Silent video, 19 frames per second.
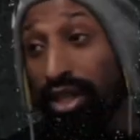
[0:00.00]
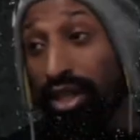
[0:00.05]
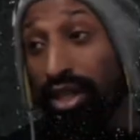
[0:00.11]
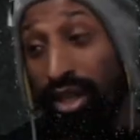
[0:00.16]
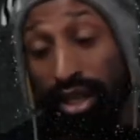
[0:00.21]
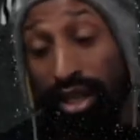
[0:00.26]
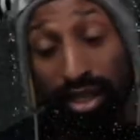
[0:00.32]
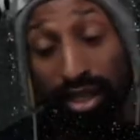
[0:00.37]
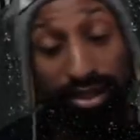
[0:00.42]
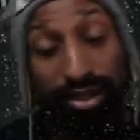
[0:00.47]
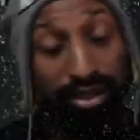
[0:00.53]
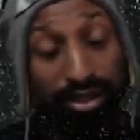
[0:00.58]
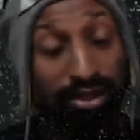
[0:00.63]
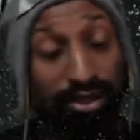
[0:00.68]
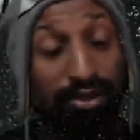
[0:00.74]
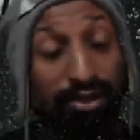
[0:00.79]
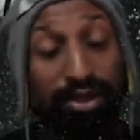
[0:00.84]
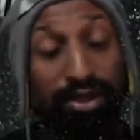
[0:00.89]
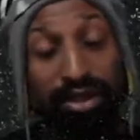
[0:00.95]
The
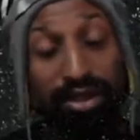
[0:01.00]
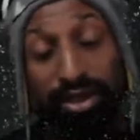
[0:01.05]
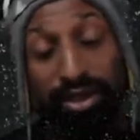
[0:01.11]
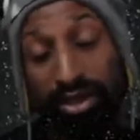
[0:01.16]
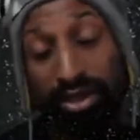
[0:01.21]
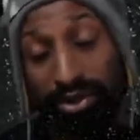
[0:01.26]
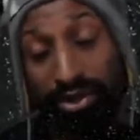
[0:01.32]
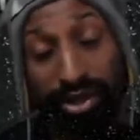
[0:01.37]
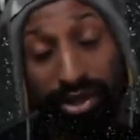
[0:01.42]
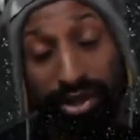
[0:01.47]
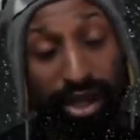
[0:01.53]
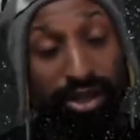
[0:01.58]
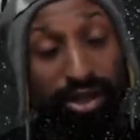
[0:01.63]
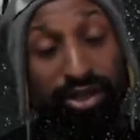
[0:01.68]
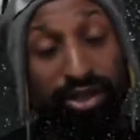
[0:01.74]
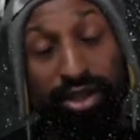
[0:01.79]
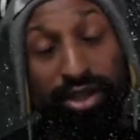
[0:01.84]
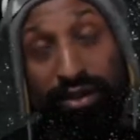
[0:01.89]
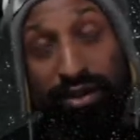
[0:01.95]
Constitution is a
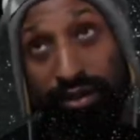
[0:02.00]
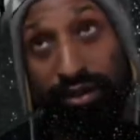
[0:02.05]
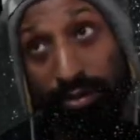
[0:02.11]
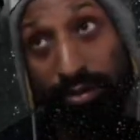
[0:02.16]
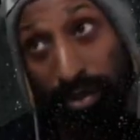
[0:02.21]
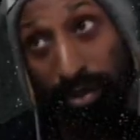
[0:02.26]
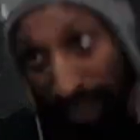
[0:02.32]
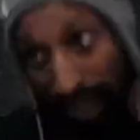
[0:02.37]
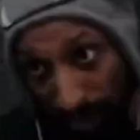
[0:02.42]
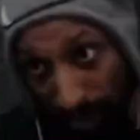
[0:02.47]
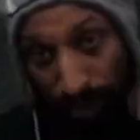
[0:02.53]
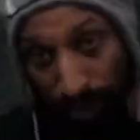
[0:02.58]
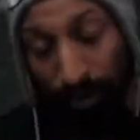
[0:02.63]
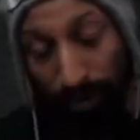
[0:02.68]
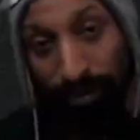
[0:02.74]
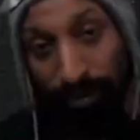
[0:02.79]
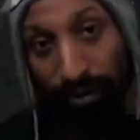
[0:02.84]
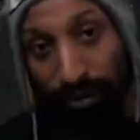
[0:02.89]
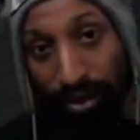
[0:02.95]
creation of the
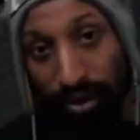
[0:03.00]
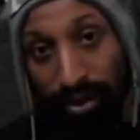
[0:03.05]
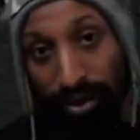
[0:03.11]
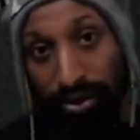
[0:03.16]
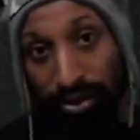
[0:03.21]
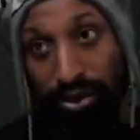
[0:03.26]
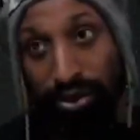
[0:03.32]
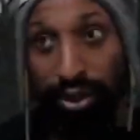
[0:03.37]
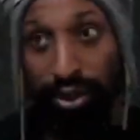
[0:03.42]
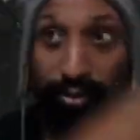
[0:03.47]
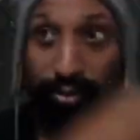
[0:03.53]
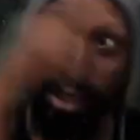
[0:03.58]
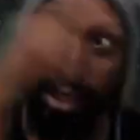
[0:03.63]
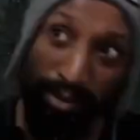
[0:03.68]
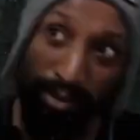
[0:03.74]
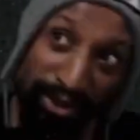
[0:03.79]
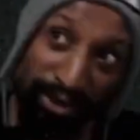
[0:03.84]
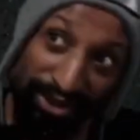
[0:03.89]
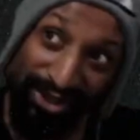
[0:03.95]
people. So the
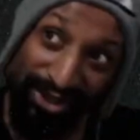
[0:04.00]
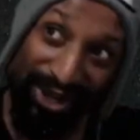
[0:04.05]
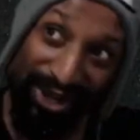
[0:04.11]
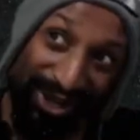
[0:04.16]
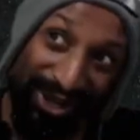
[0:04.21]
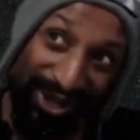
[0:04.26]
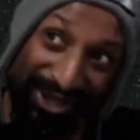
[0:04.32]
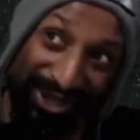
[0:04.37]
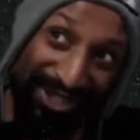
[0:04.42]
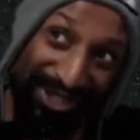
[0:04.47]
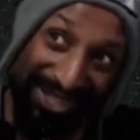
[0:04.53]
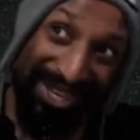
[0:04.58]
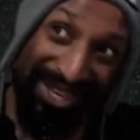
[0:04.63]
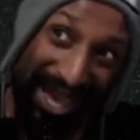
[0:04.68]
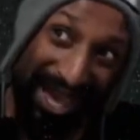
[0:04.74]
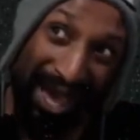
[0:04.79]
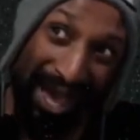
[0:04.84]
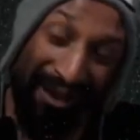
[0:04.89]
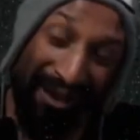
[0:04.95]
people start at the
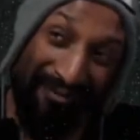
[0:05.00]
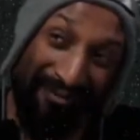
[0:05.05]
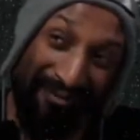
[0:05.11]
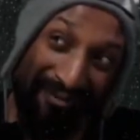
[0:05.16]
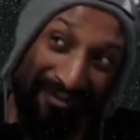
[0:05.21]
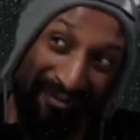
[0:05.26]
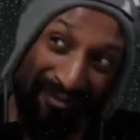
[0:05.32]
top